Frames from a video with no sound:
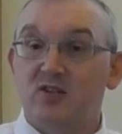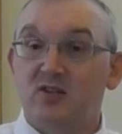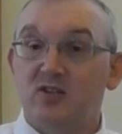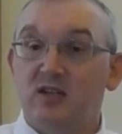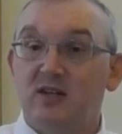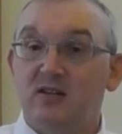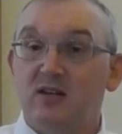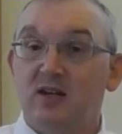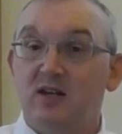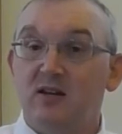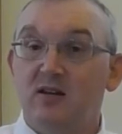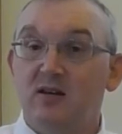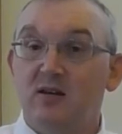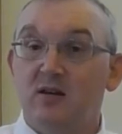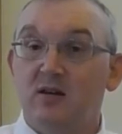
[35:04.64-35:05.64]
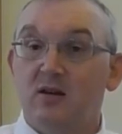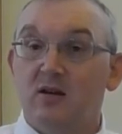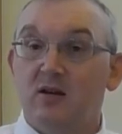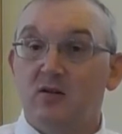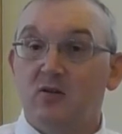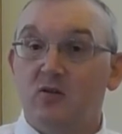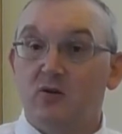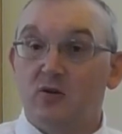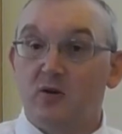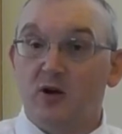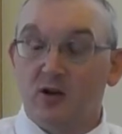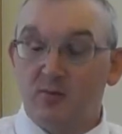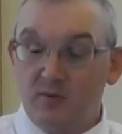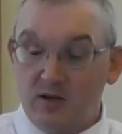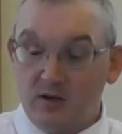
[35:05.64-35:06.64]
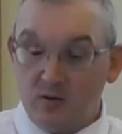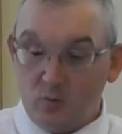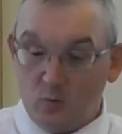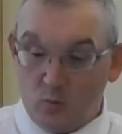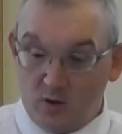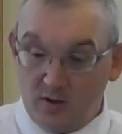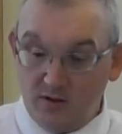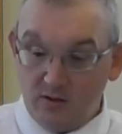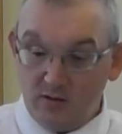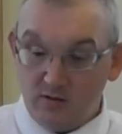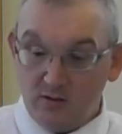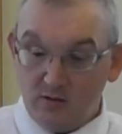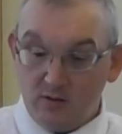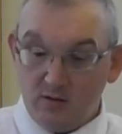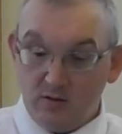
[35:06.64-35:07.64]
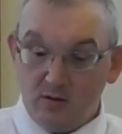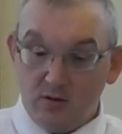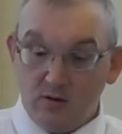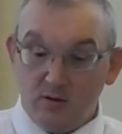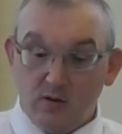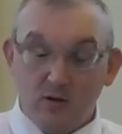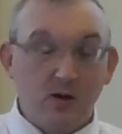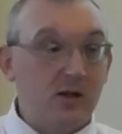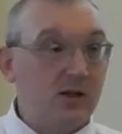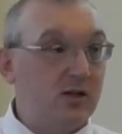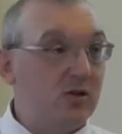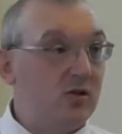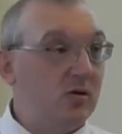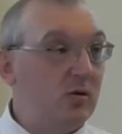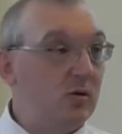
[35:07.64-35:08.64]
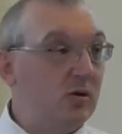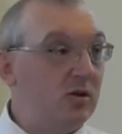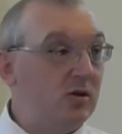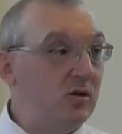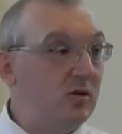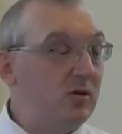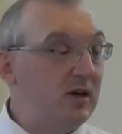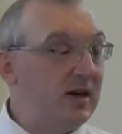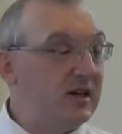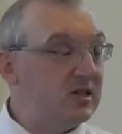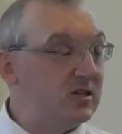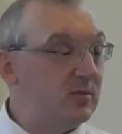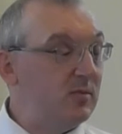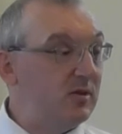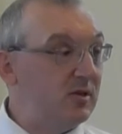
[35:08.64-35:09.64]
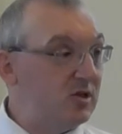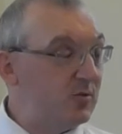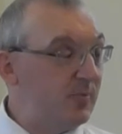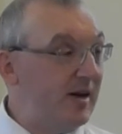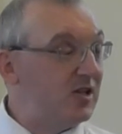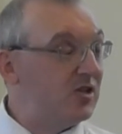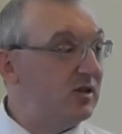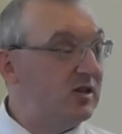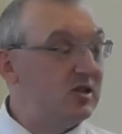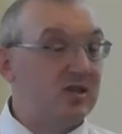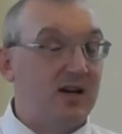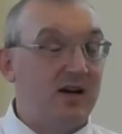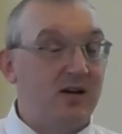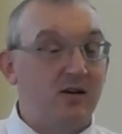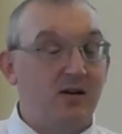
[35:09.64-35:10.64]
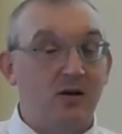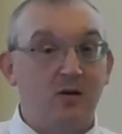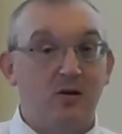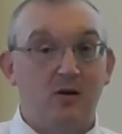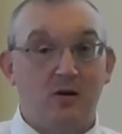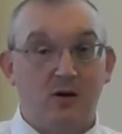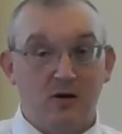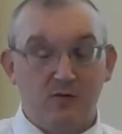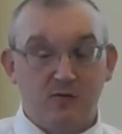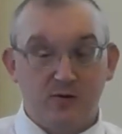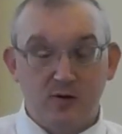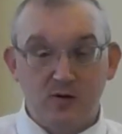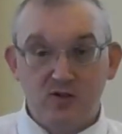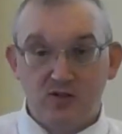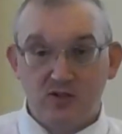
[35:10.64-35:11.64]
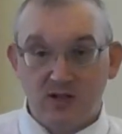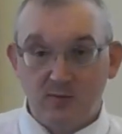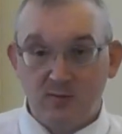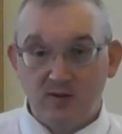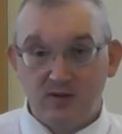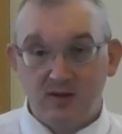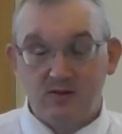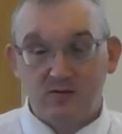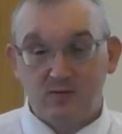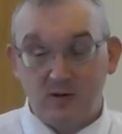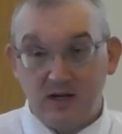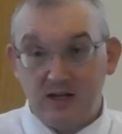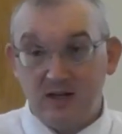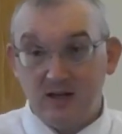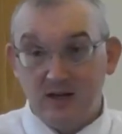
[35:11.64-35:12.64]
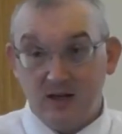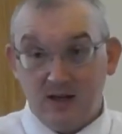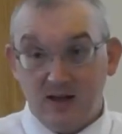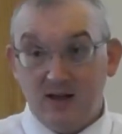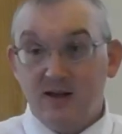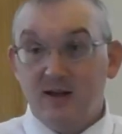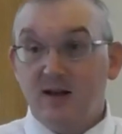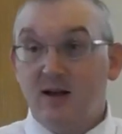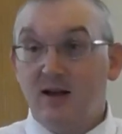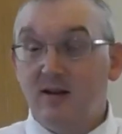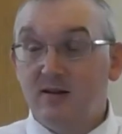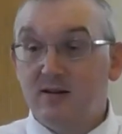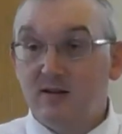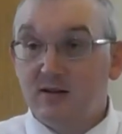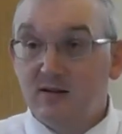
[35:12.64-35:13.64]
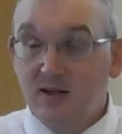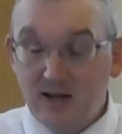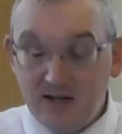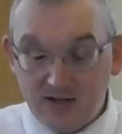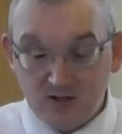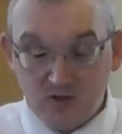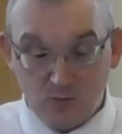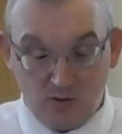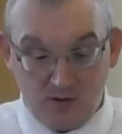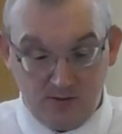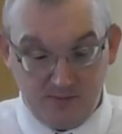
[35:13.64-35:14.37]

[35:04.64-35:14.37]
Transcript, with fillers: 18 and Deuteronomy 1. And in the two in the New Testament that especially stand out are 1 Timothy 3 and Titus 1.